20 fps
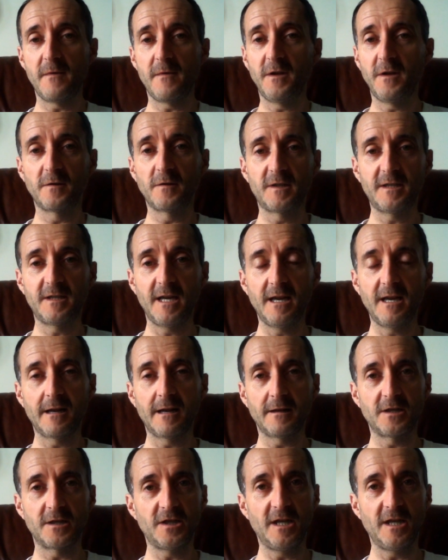You'll see a
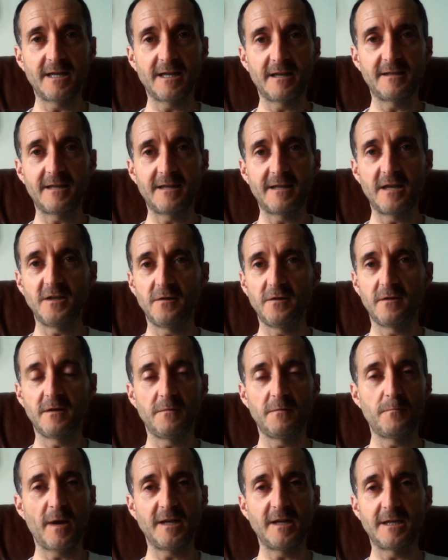little sheet I'll send you that
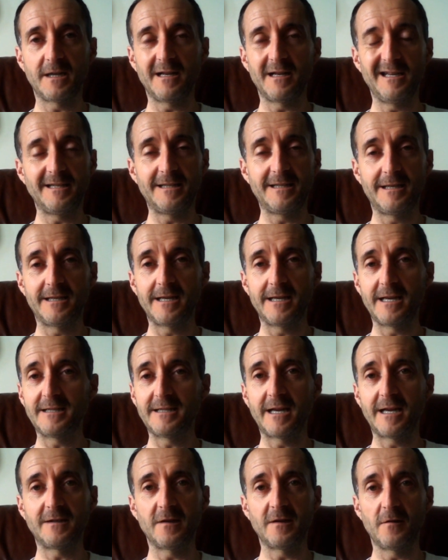basically
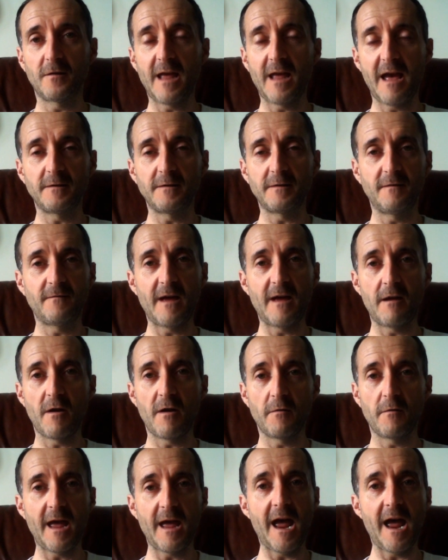says to look out if they're
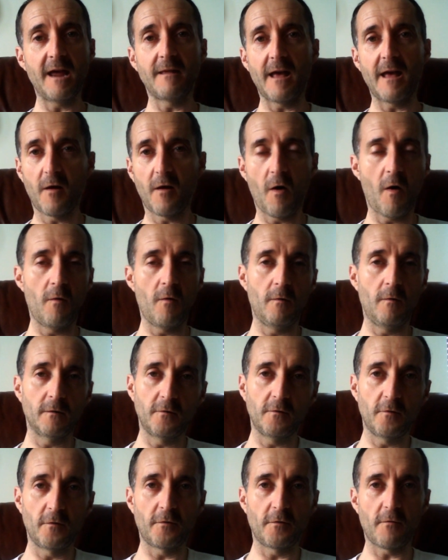okay, they're cold
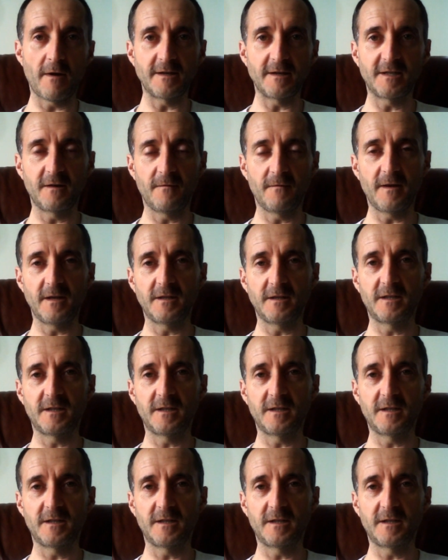and all the rest of it.